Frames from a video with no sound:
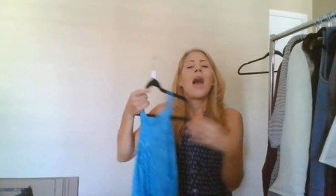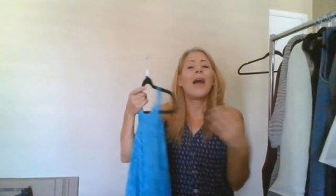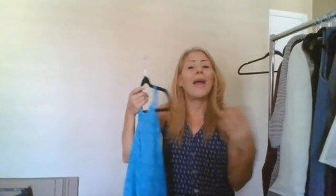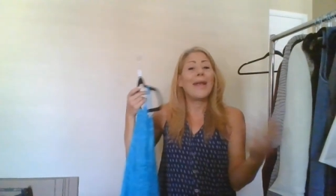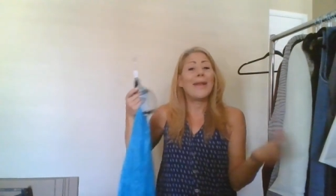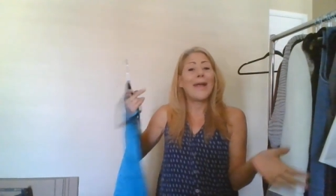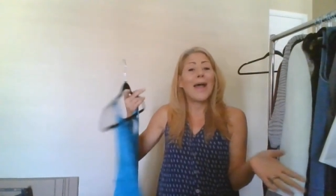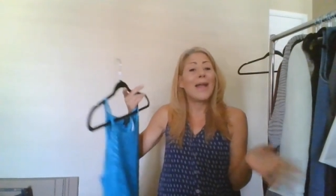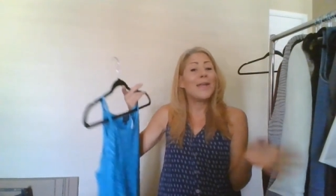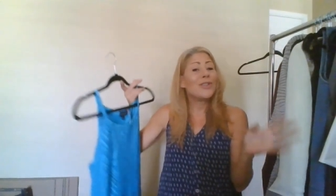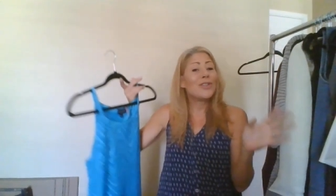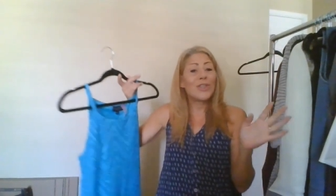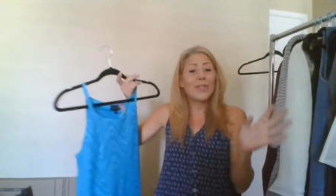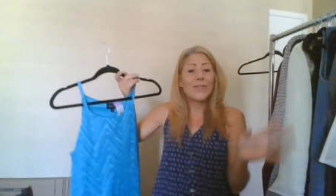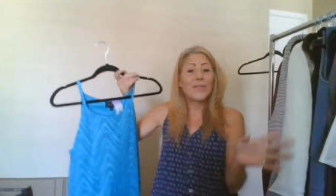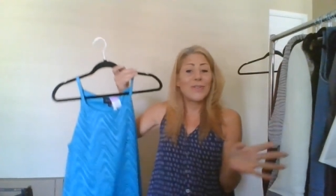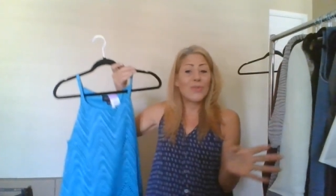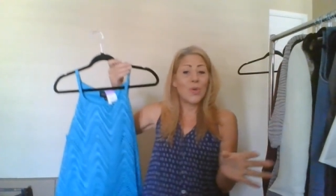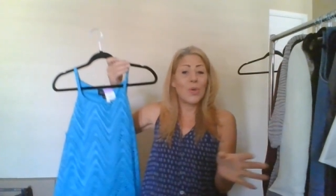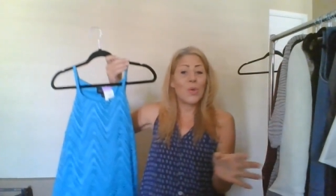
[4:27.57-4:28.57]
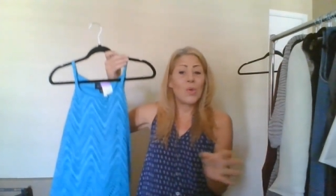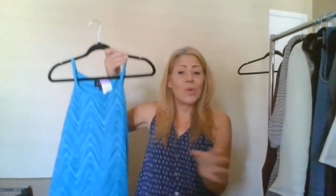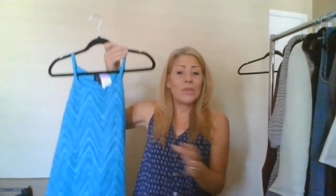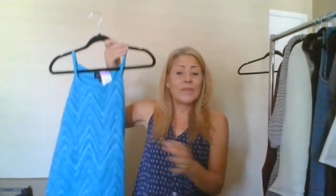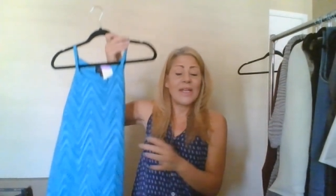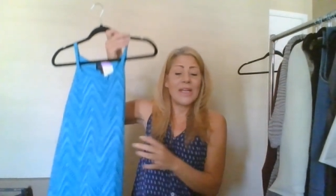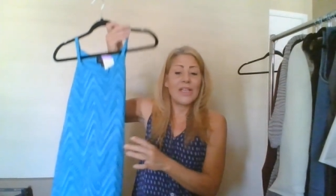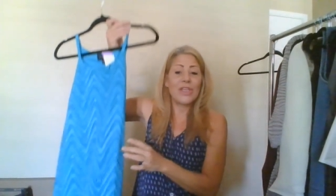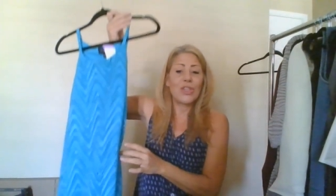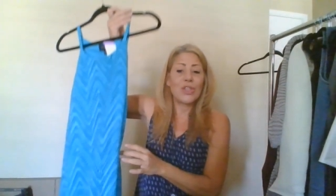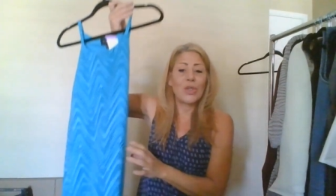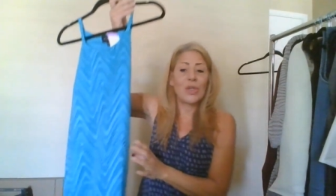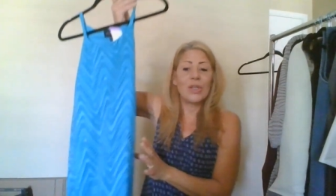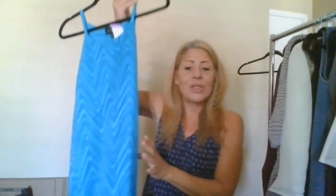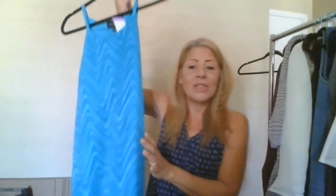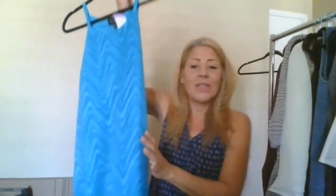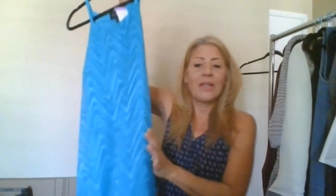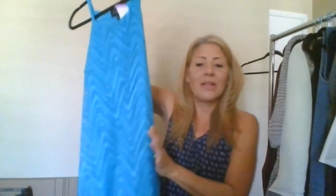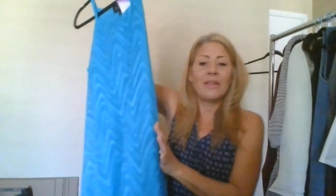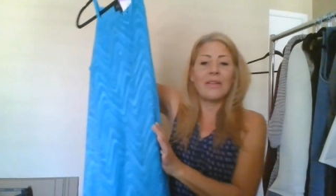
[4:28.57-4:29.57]
All right, I just sold a
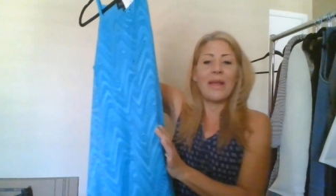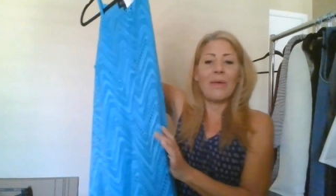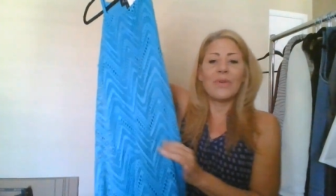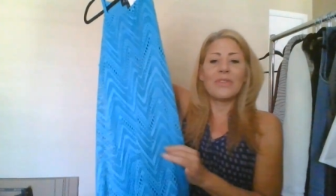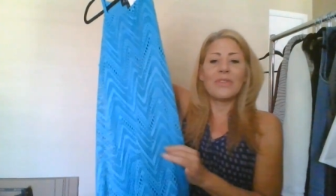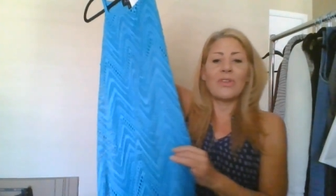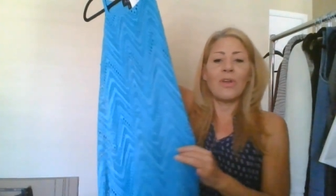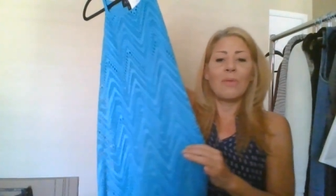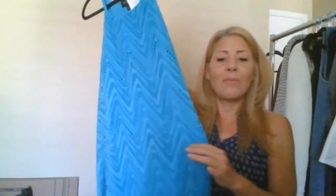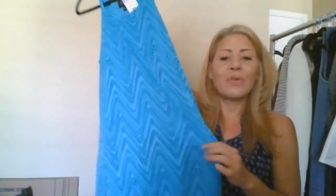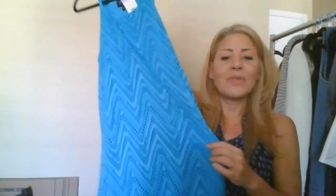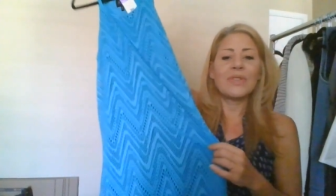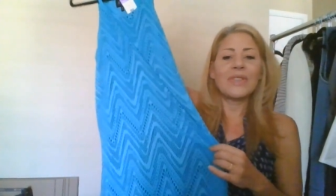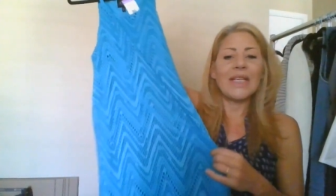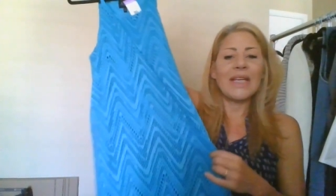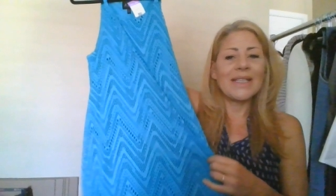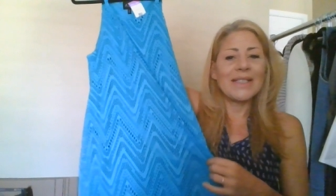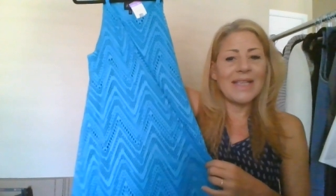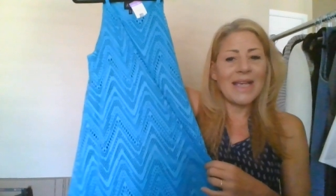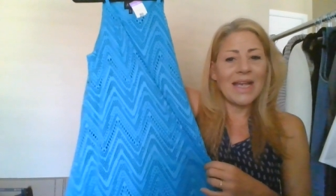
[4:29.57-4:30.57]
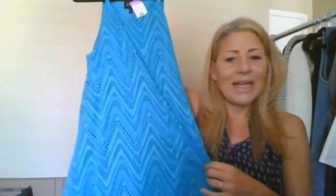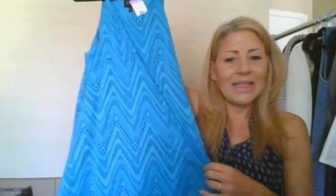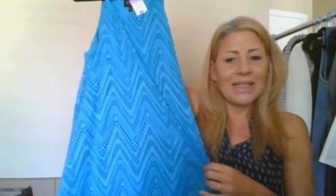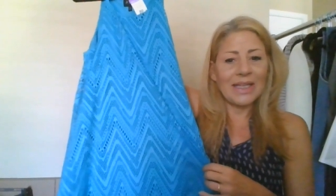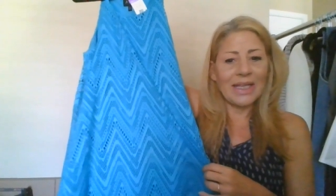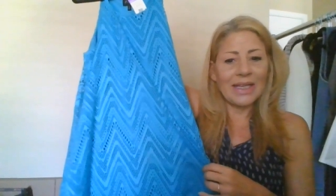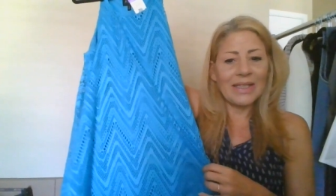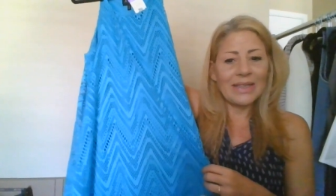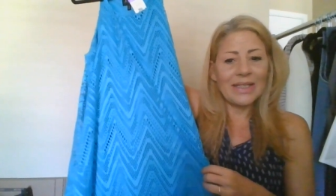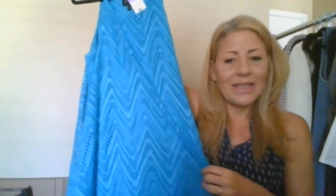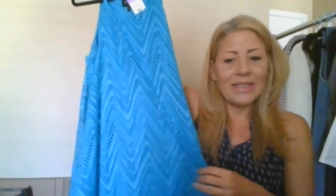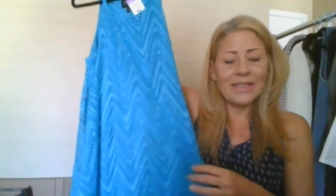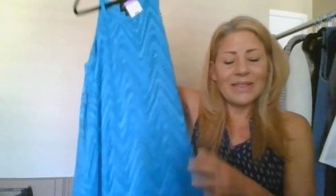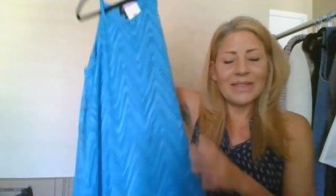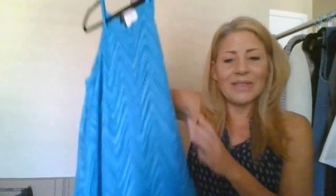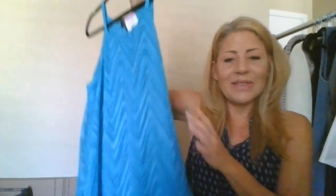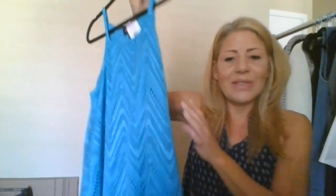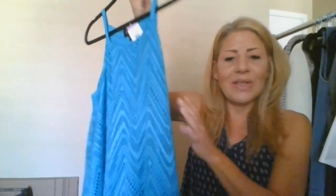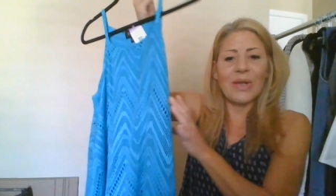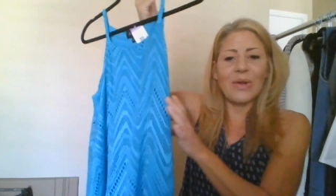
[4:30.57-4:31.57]
shirt that was almost exactly like
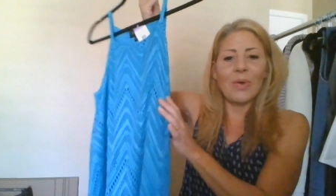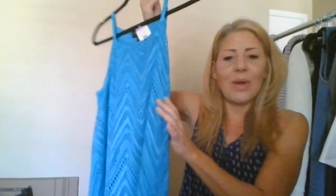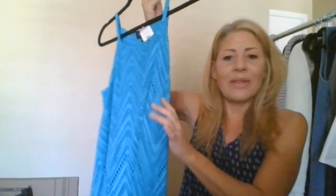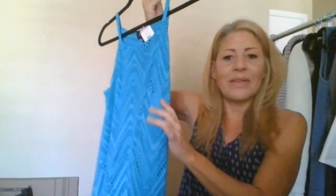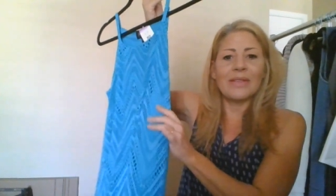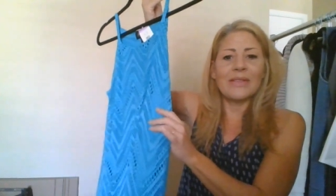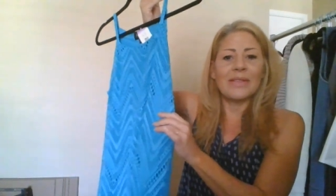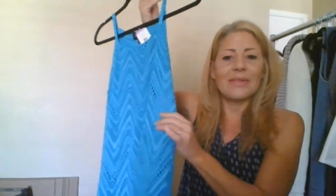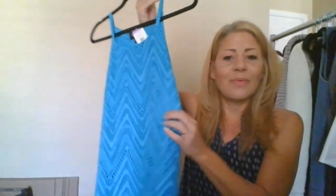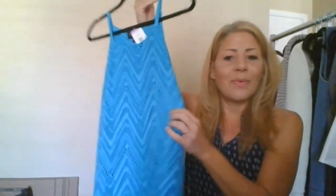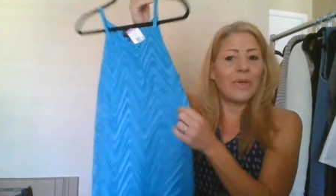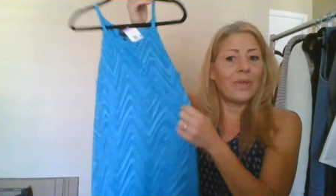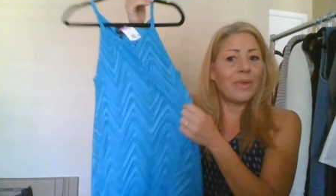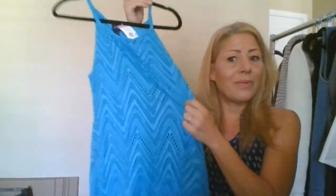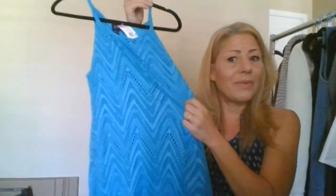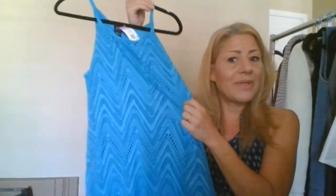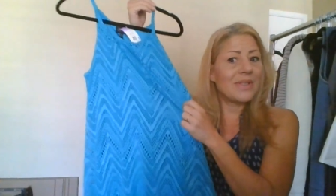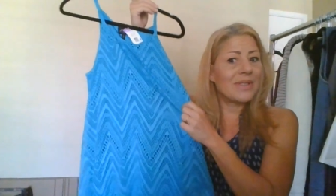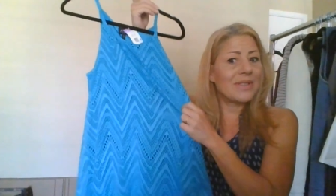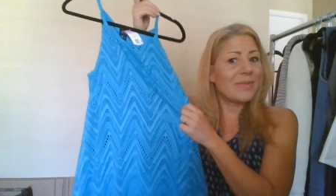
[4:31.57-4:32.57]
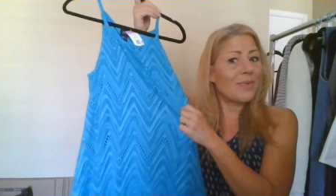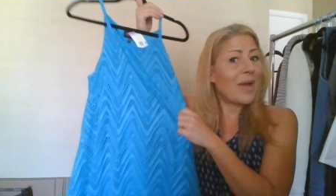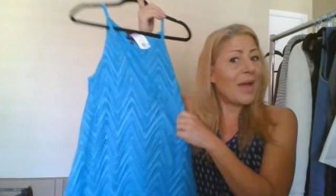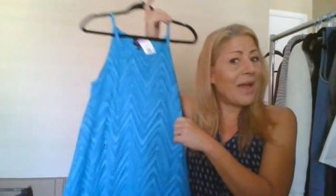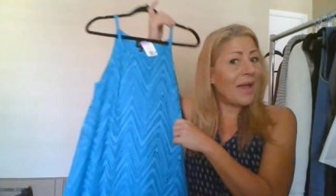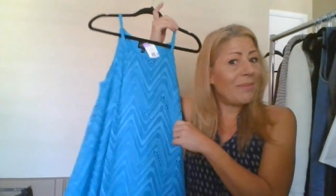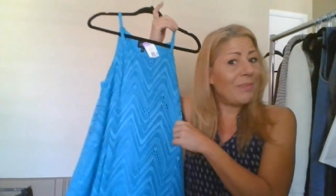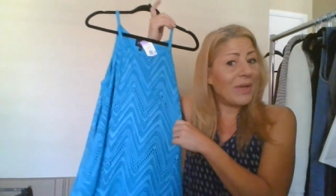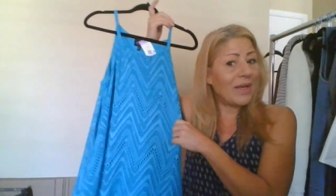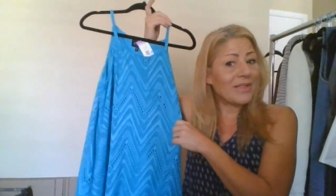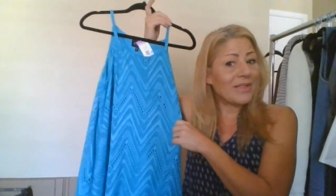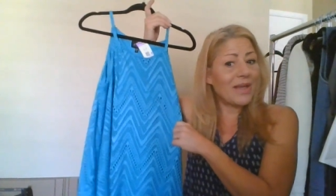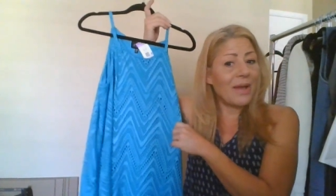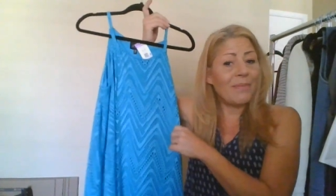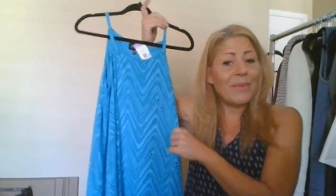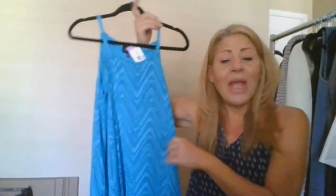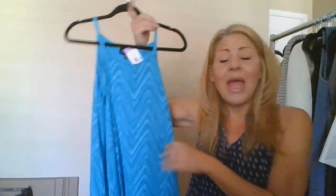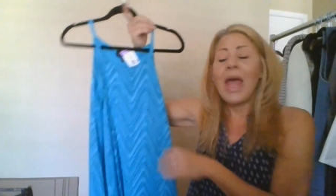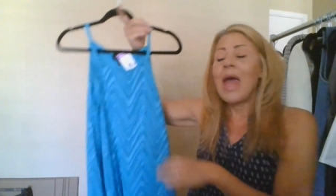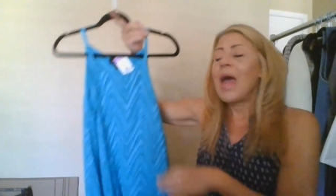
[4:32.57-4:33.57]
this. So uh, this is one of the reasons why I picked
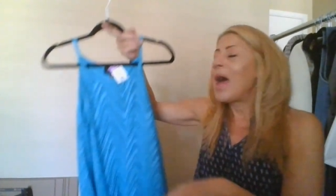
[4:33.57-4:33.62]
up.